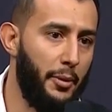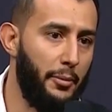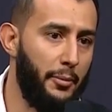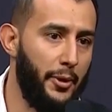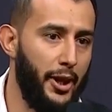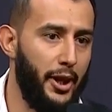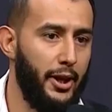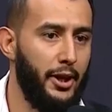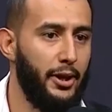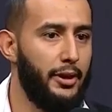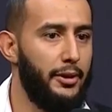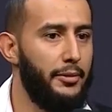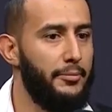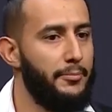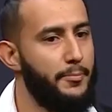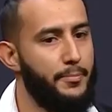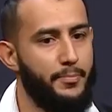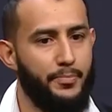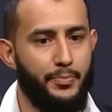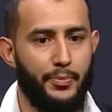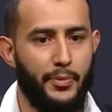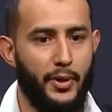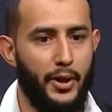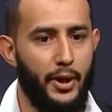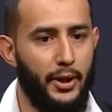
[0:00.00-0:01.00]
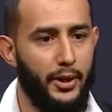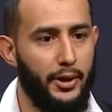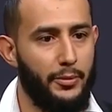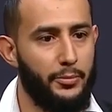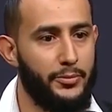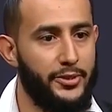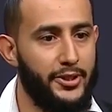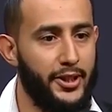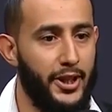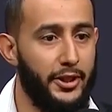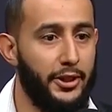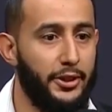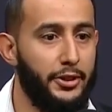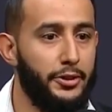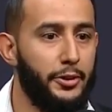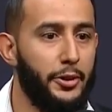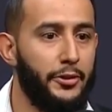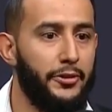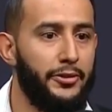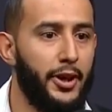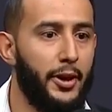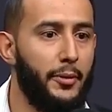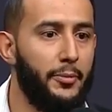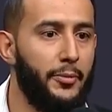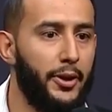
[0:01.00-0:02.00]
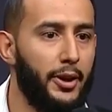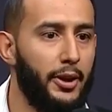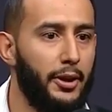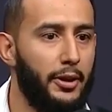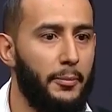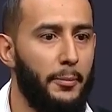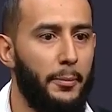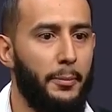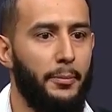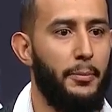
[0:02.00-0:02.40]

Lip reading: MMA and tend to do the same thing.